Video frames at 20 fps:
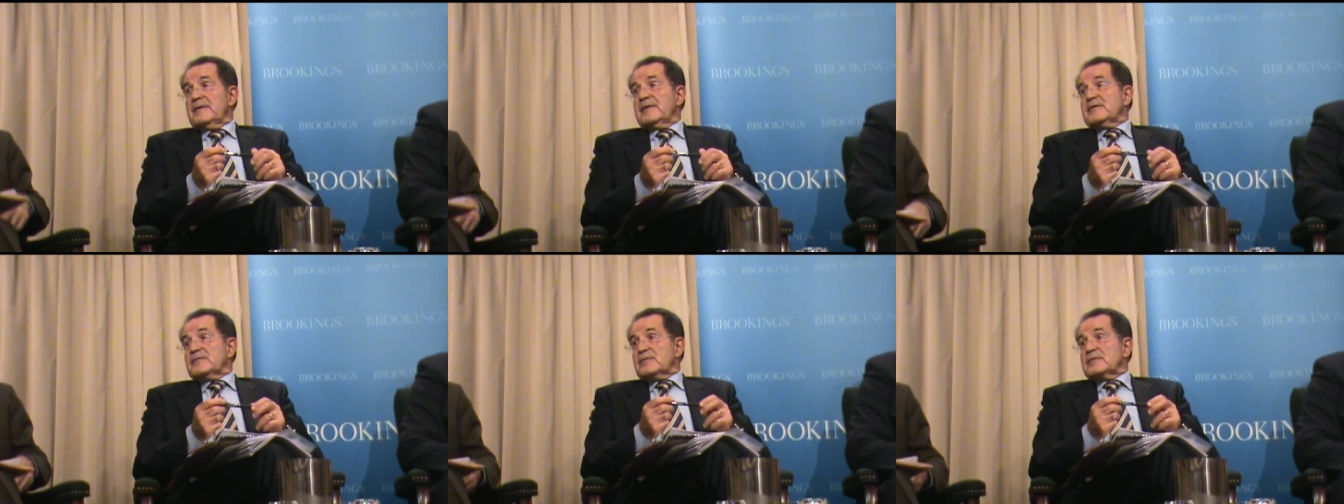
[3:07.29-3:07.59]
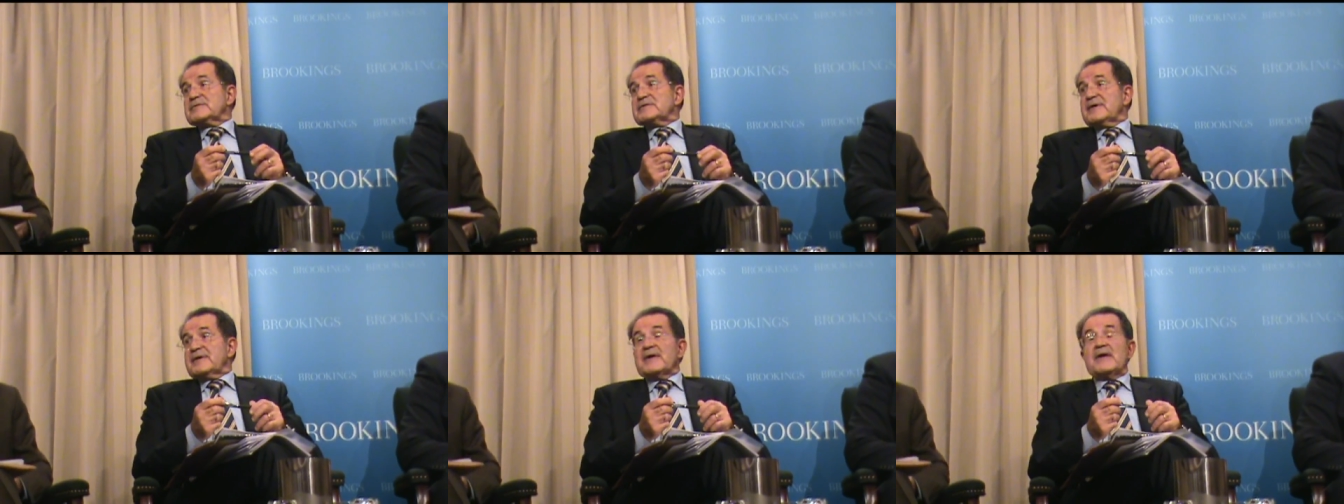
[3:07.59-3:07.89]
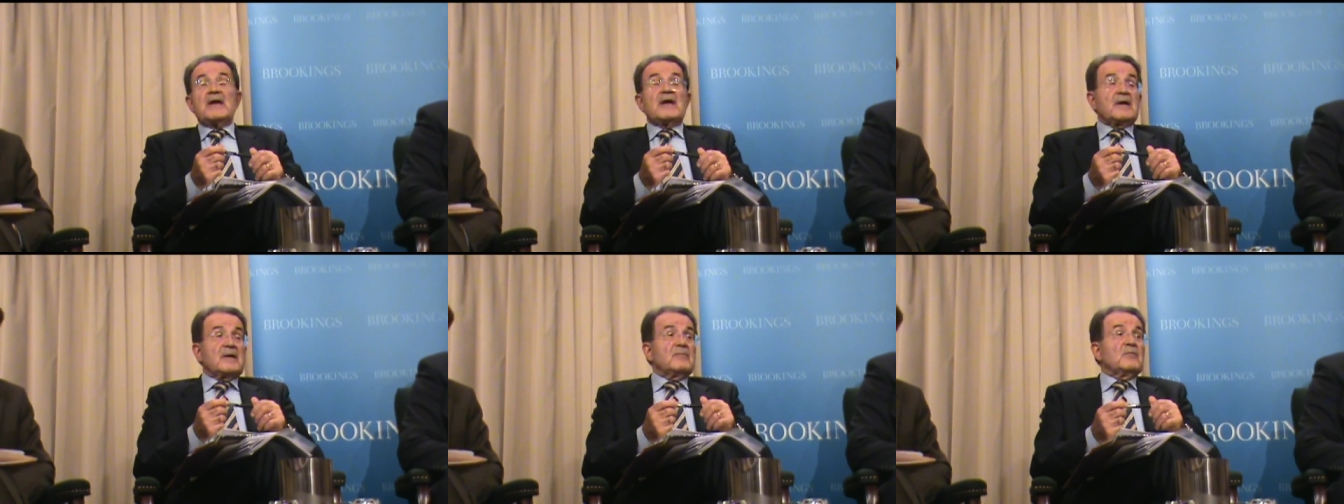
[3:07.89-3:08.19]
This was a
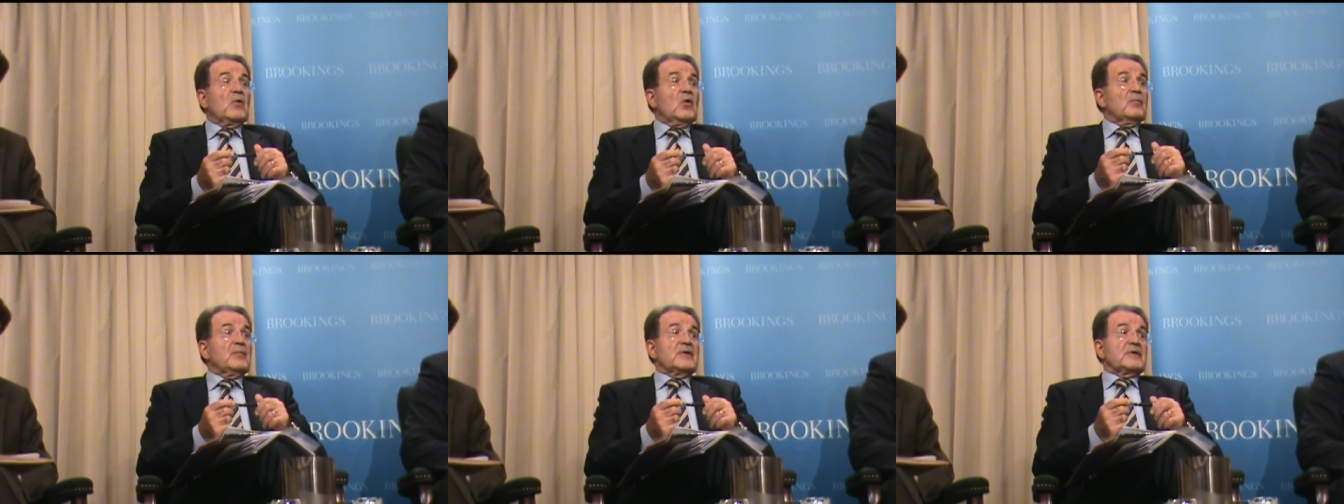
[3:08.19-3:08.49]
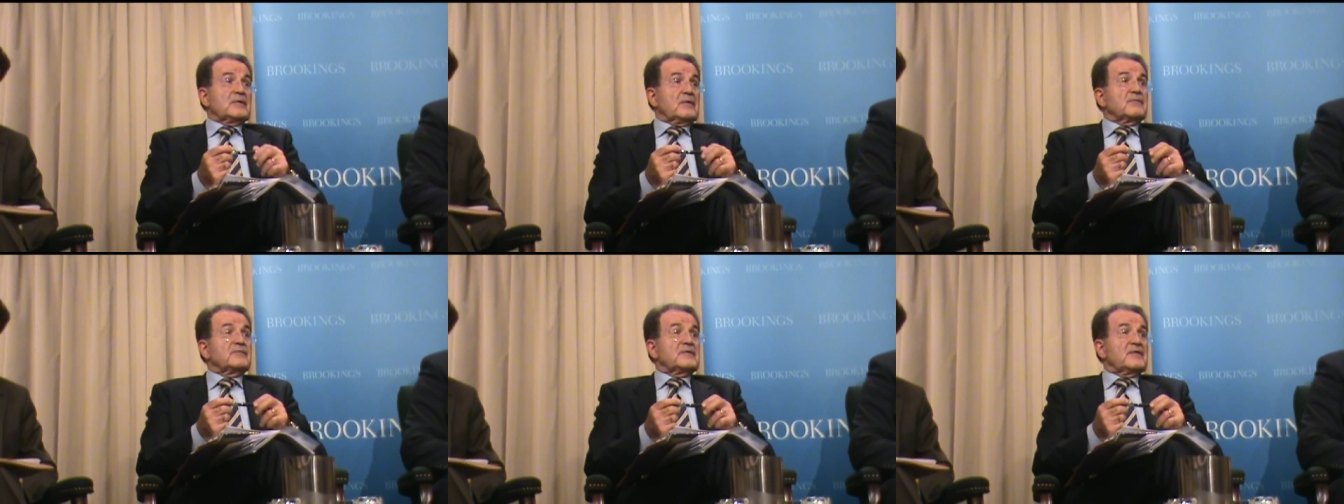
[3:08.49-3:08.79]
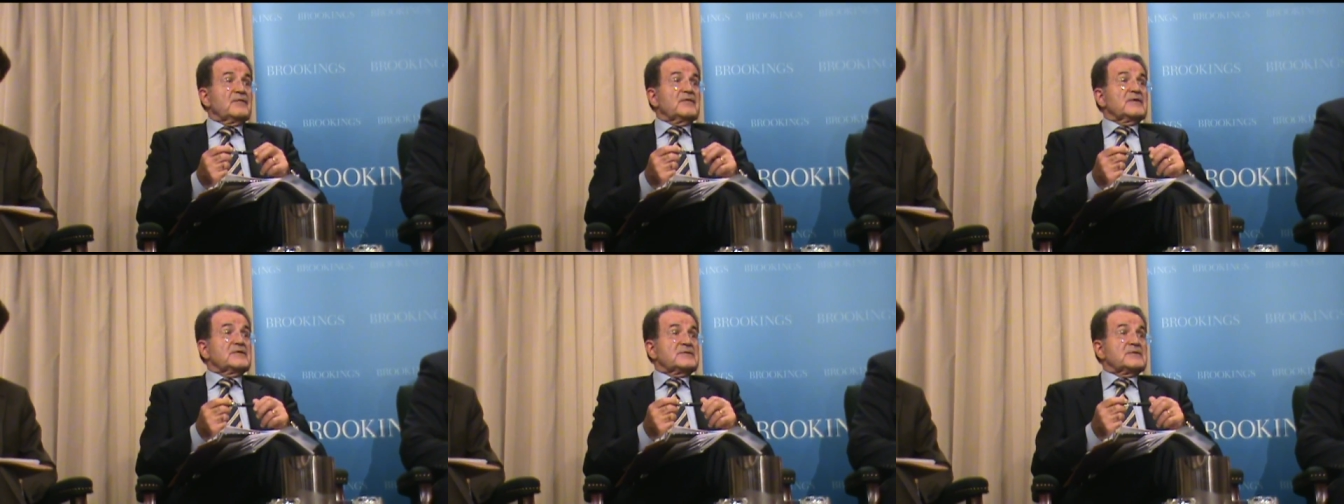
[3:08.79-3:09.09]
real moment of
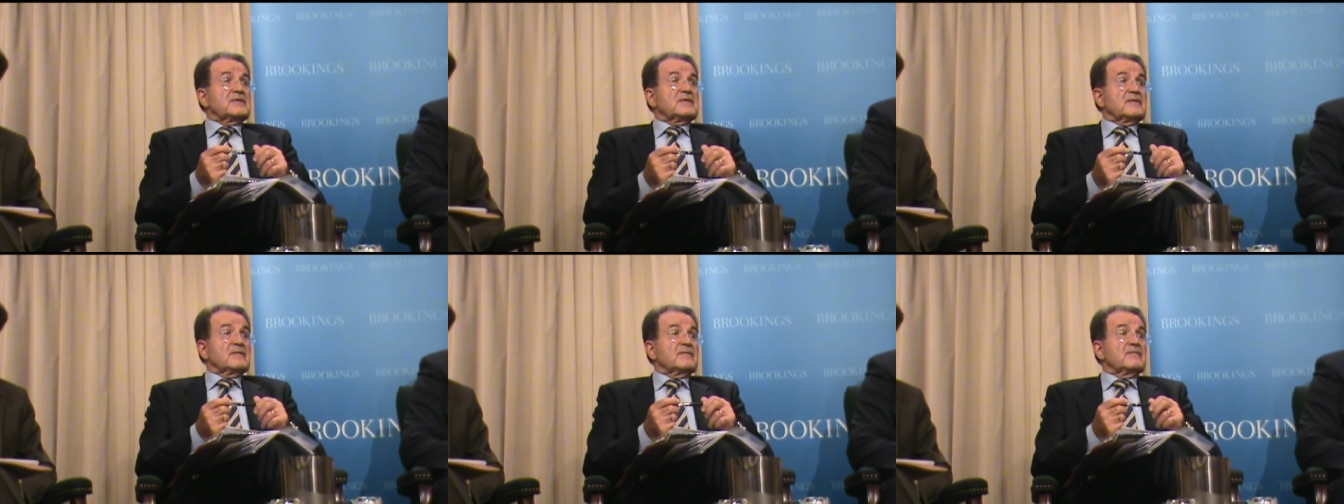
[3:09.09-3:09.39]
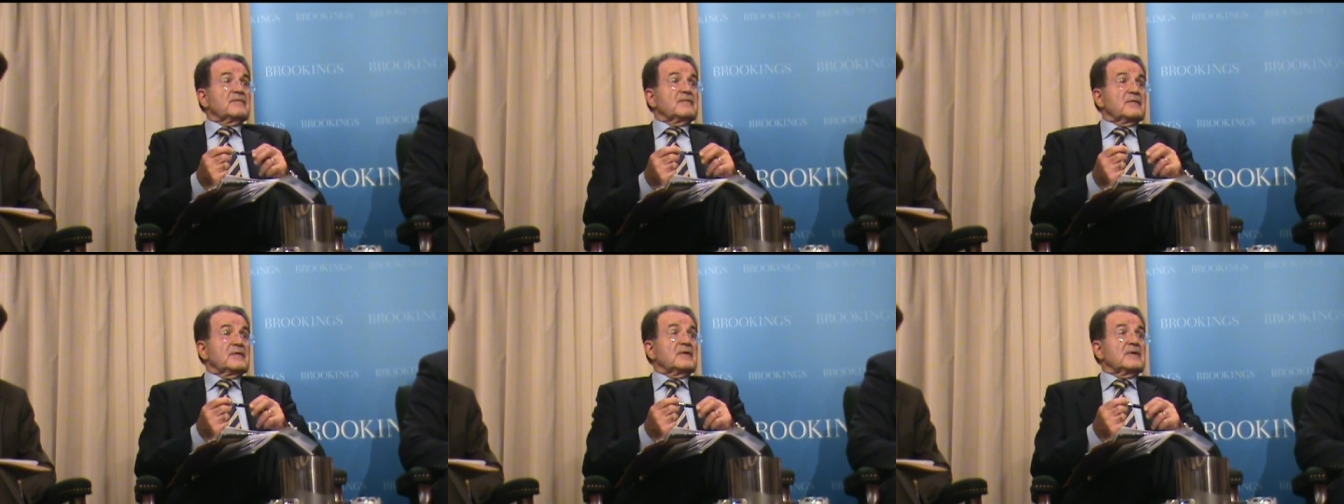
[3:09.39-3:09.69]
division of